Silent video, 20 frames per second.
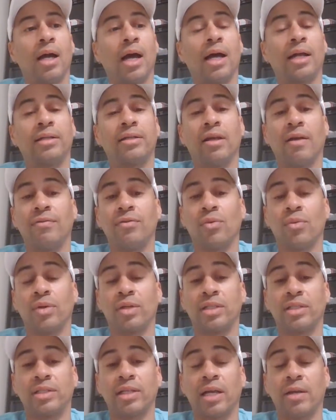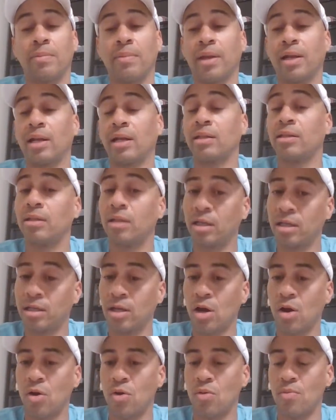I definitely want to say, man, I love
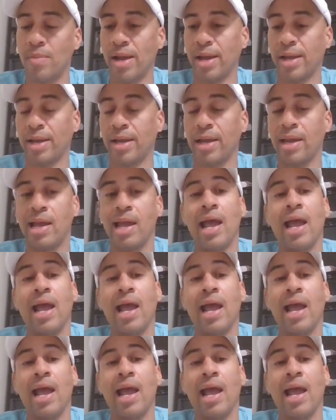y'all, man.